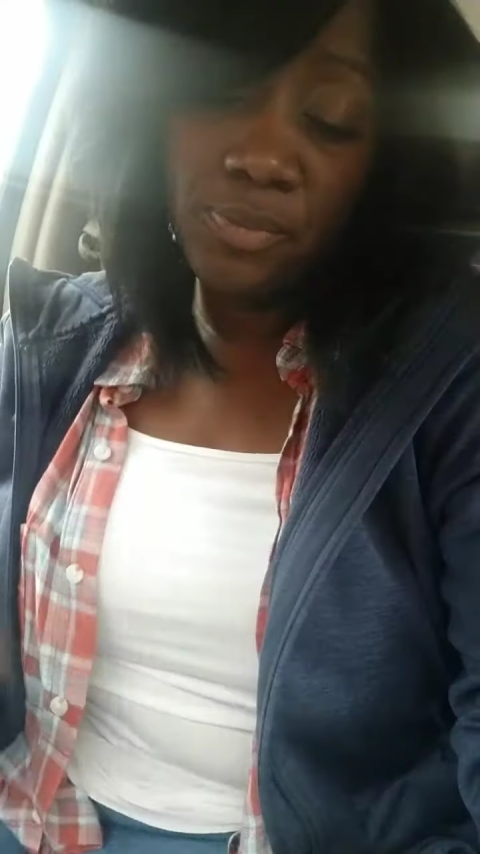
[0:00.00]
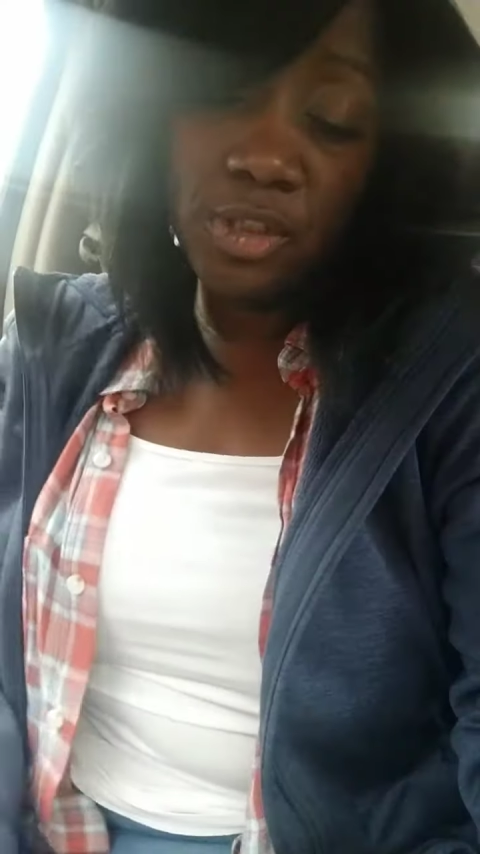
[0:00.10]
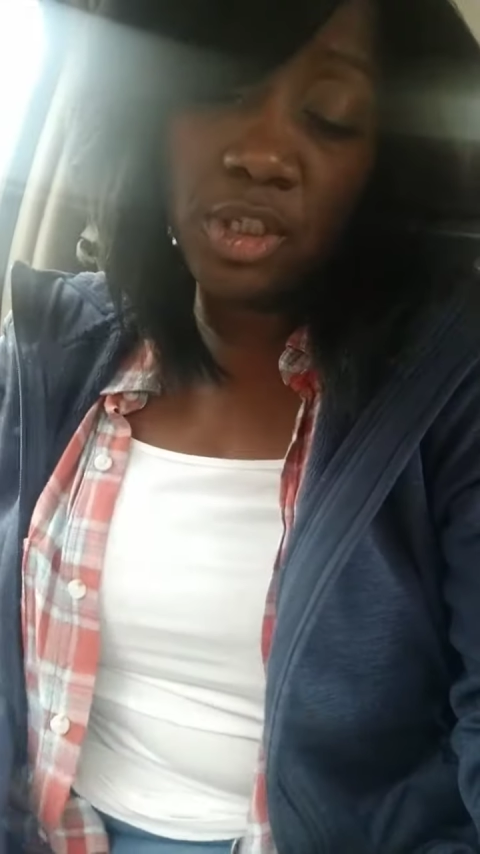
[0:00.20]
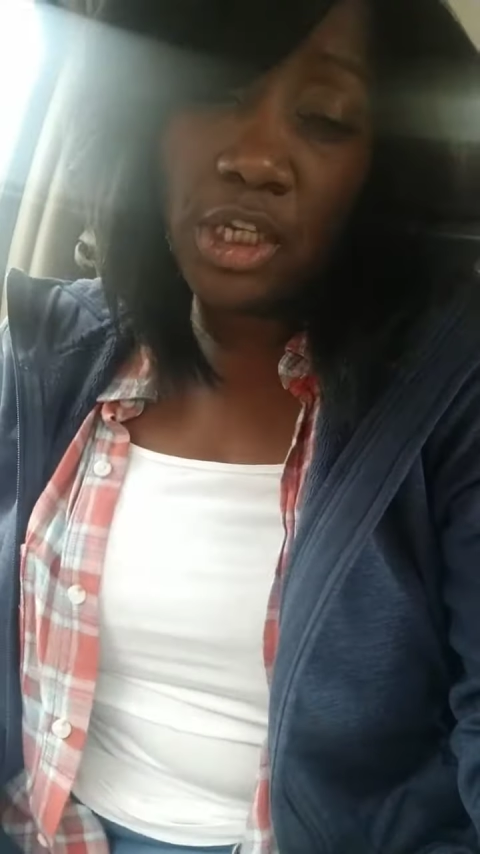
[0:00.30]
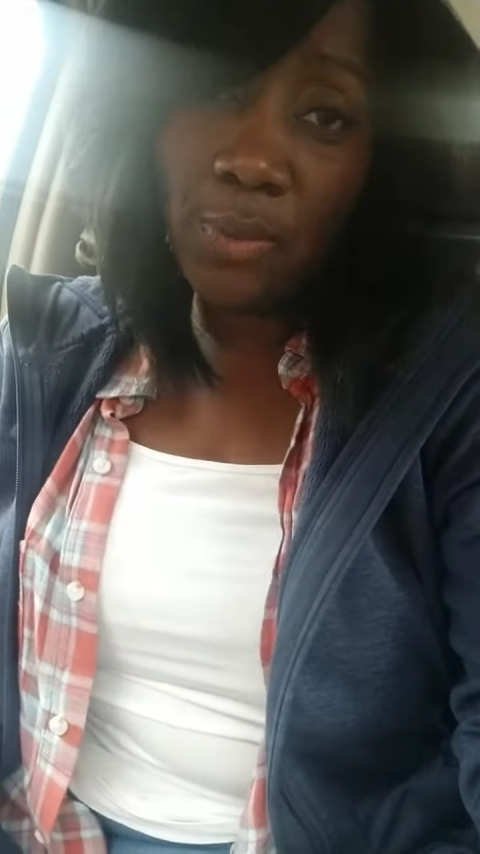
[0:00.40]

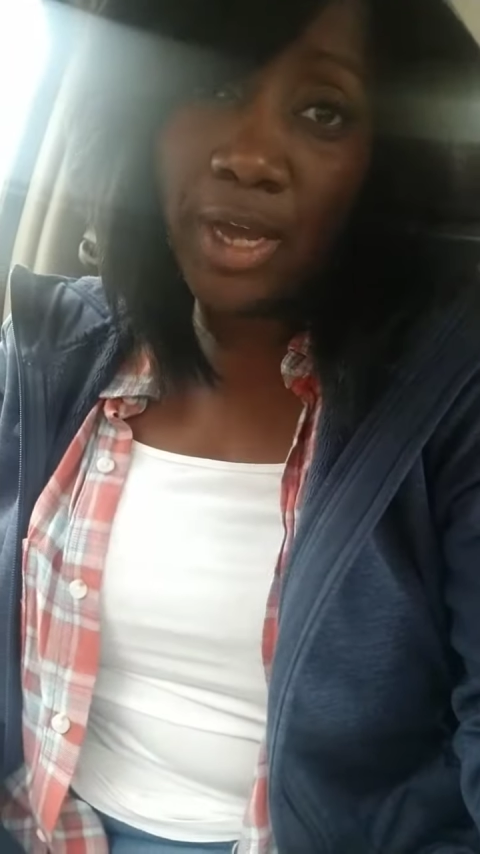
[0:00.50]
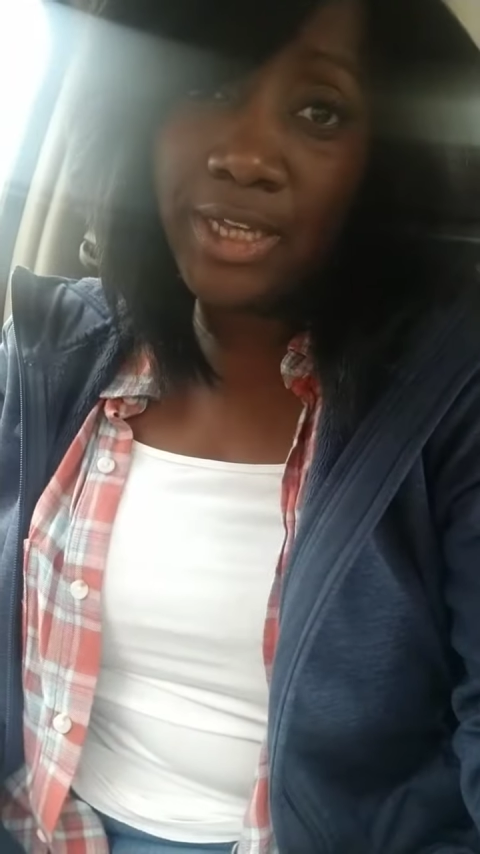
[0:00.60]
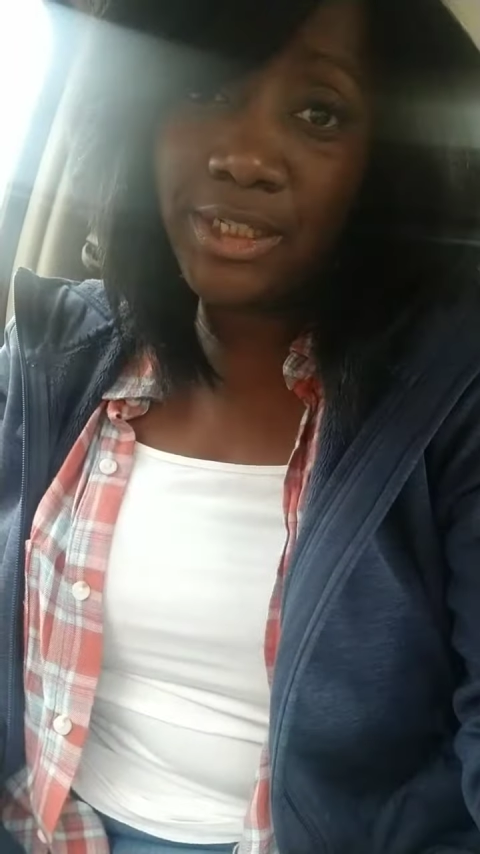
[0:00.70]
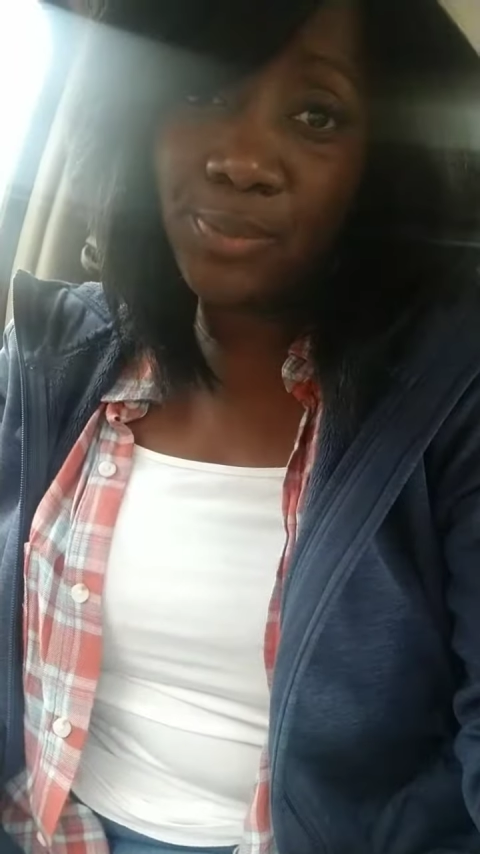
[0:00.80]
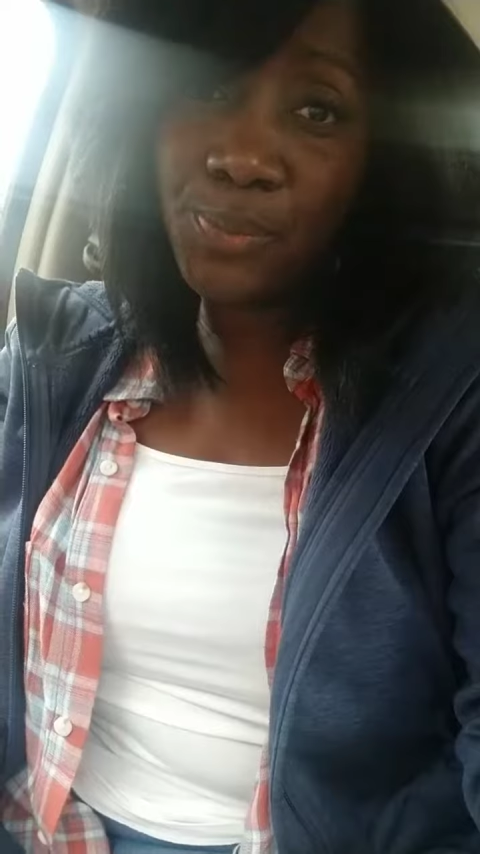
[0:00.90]
So,
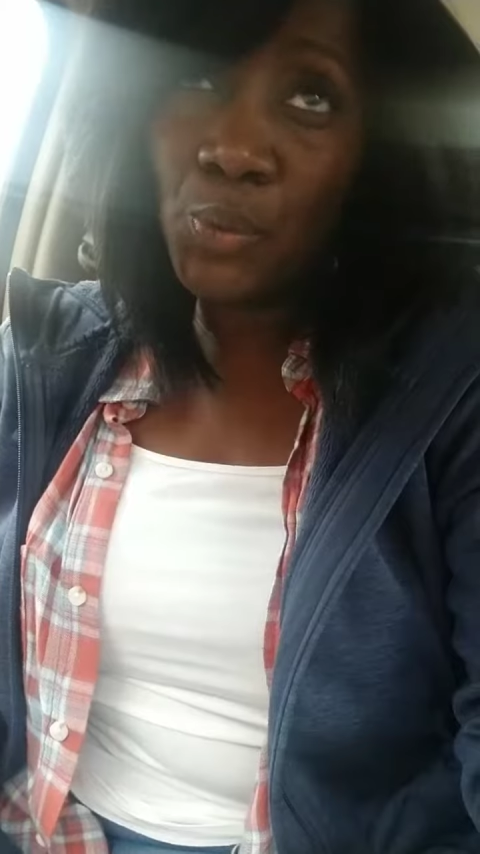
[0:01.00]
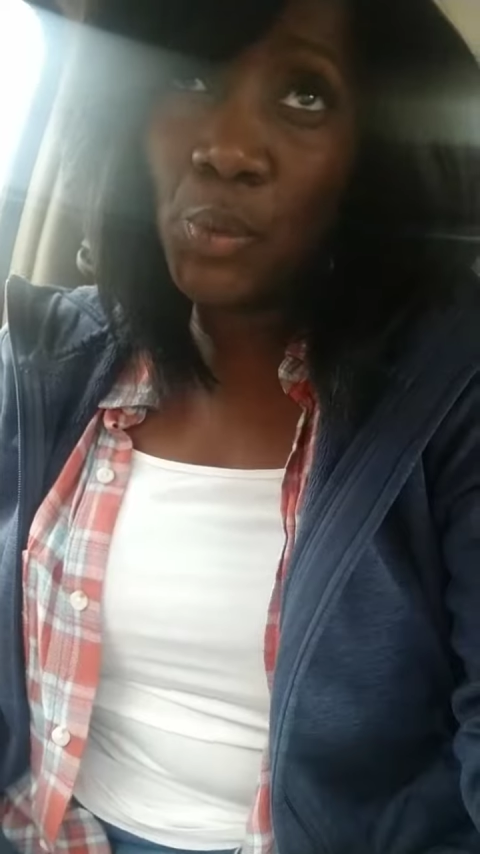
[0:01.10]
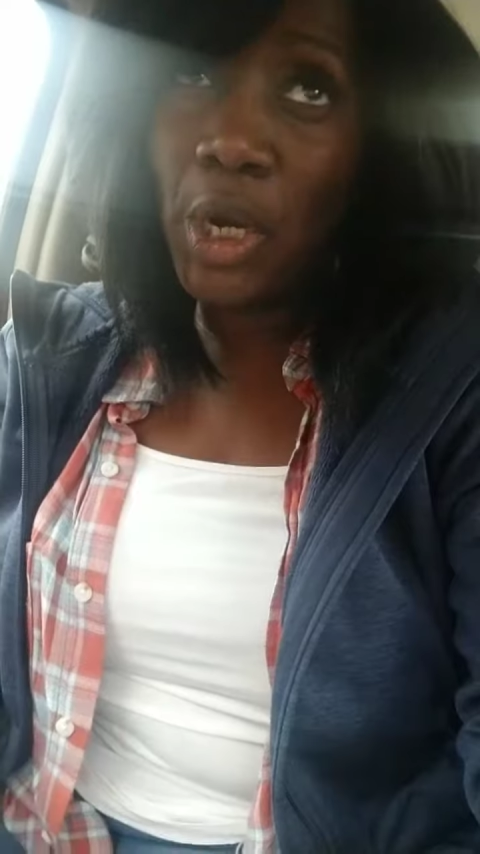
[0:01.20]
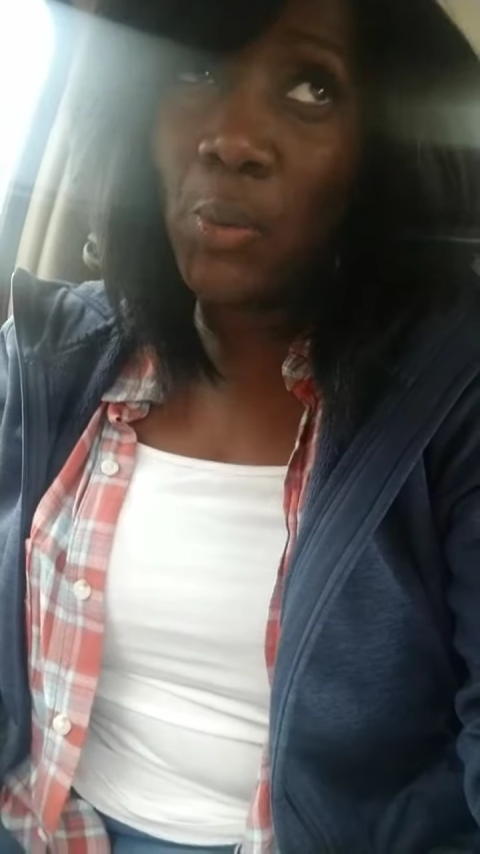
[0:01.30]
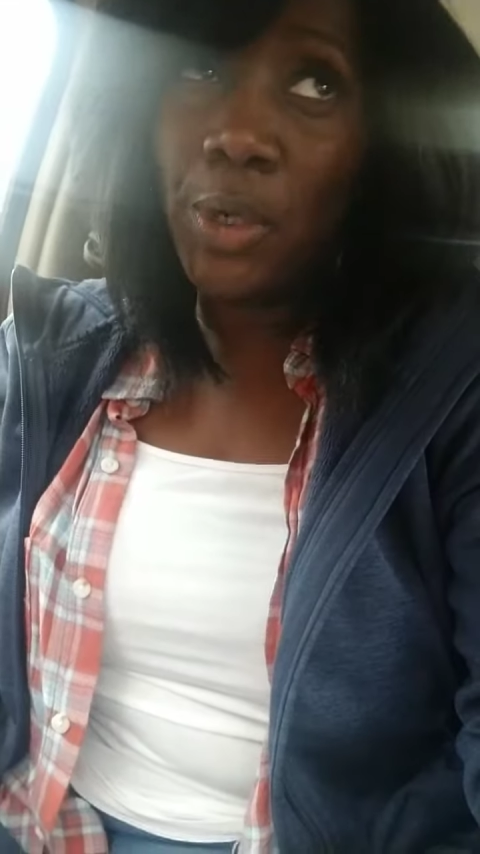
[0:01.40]
anyways,
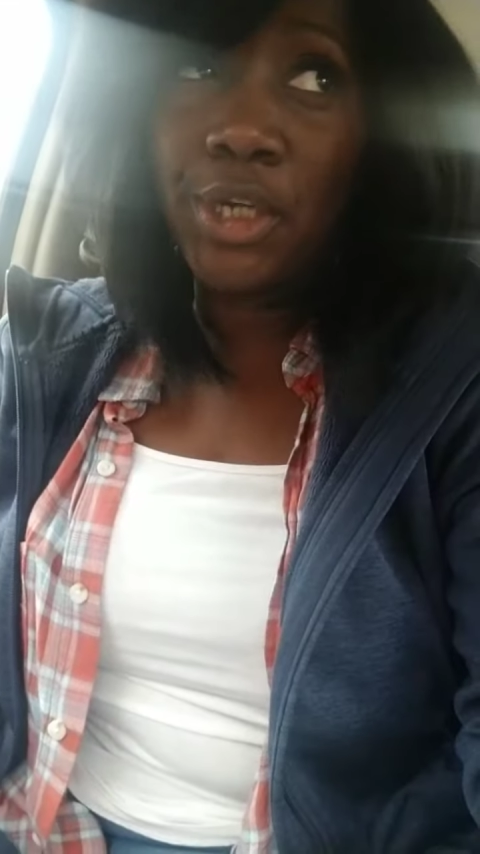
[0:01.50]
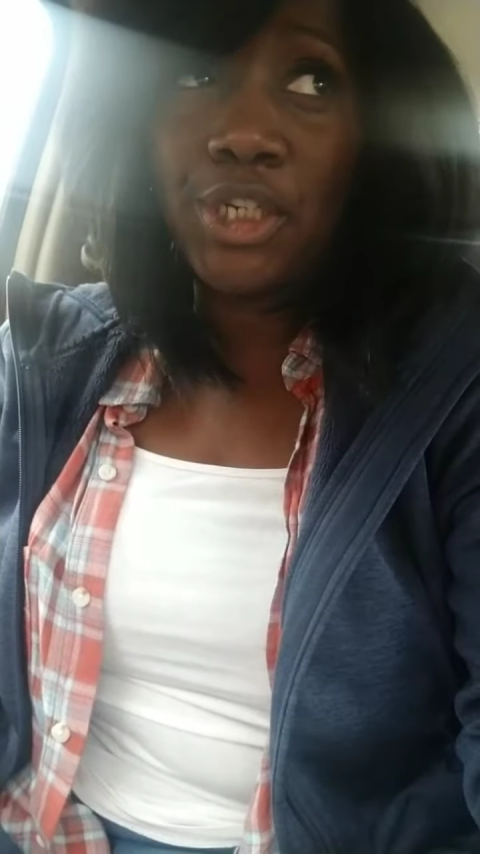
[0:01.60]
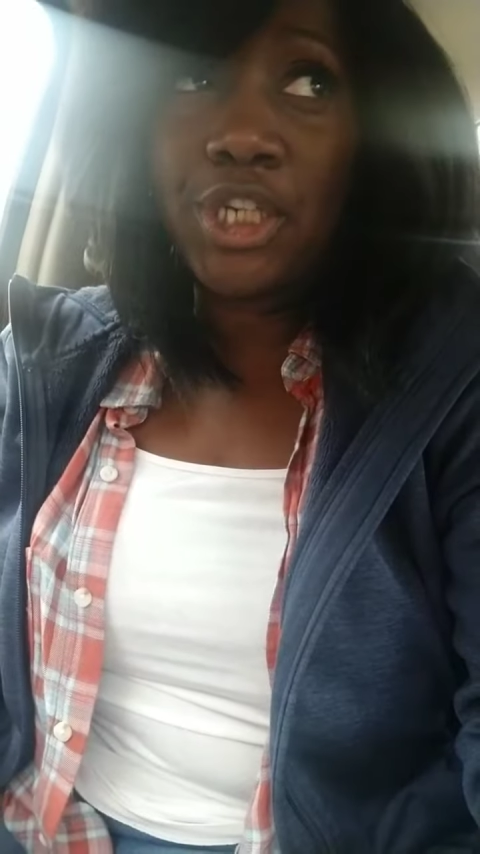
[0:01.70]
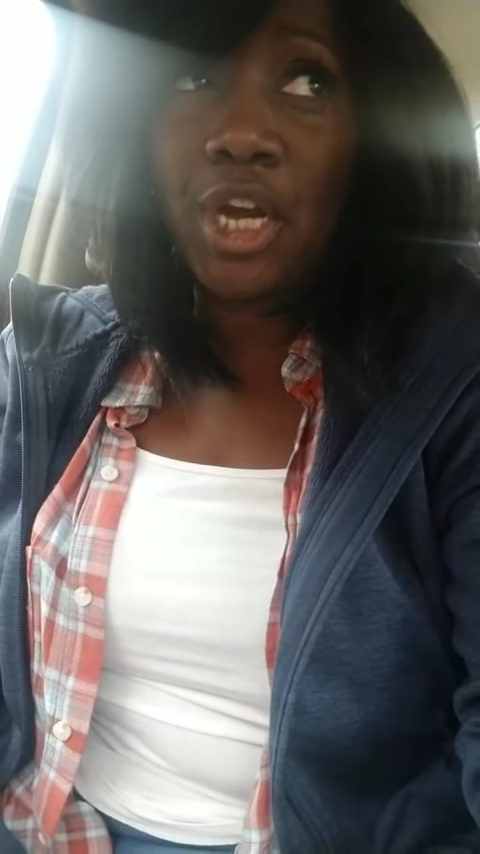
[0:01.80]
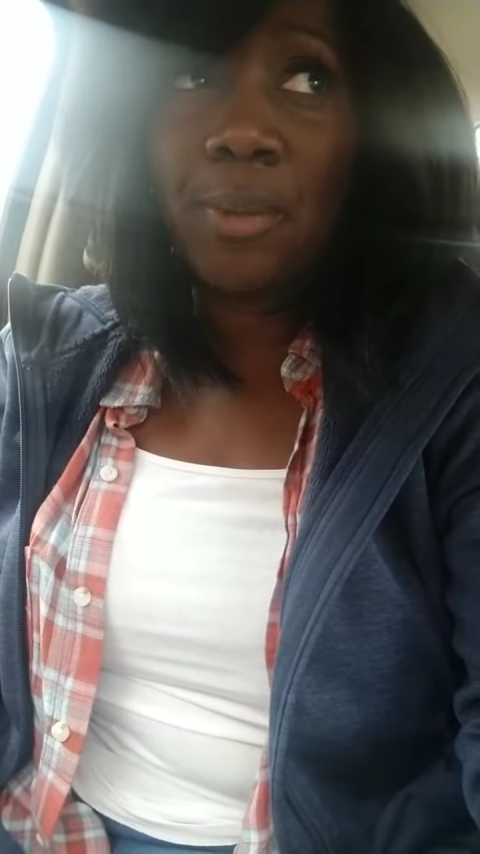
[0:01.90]
what I wanted to
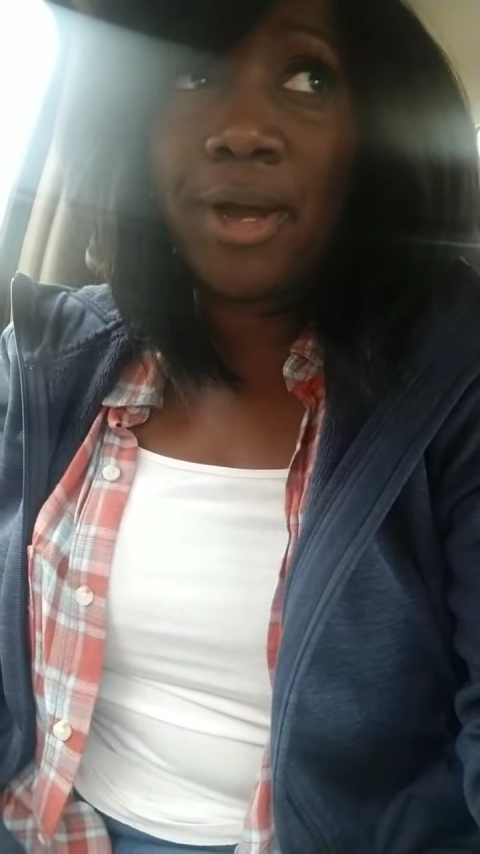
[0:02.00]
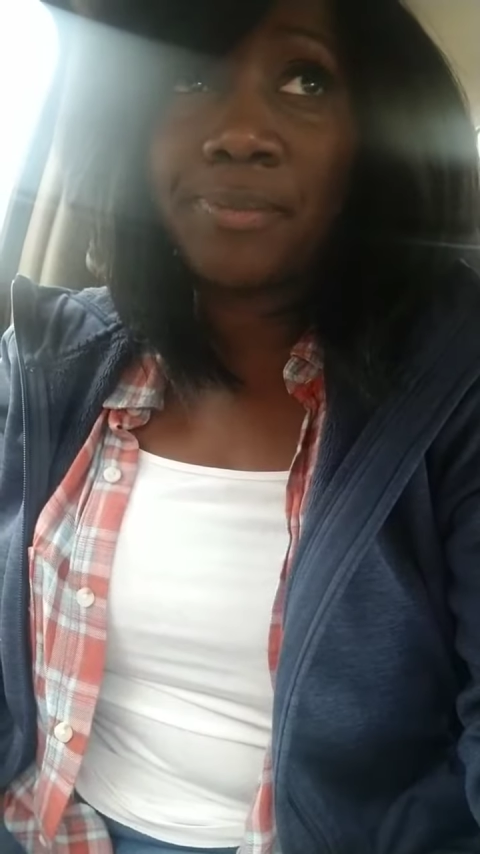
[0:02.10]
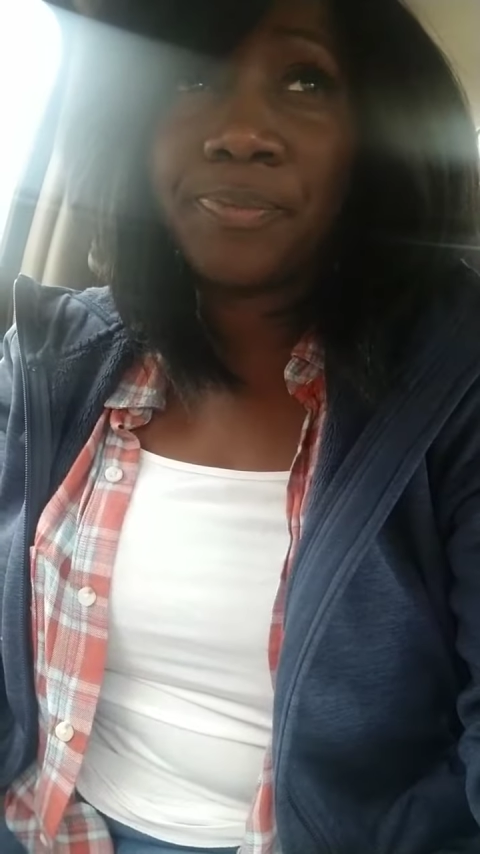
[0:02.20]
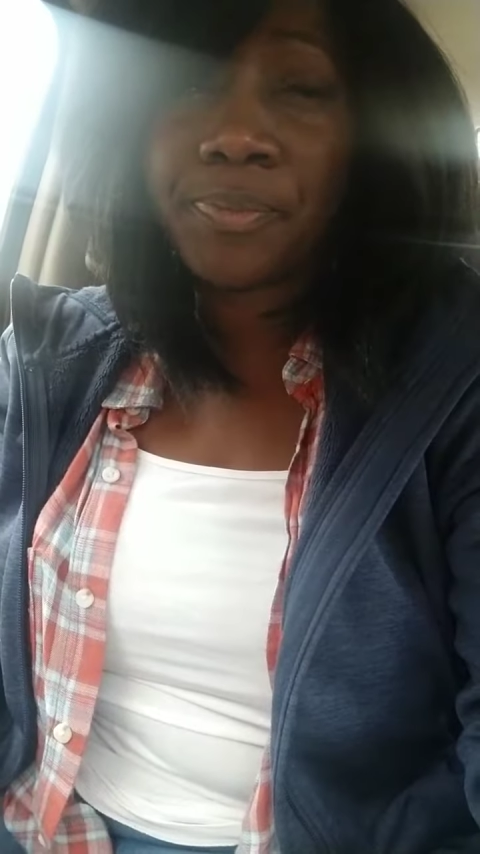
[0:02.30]
talk about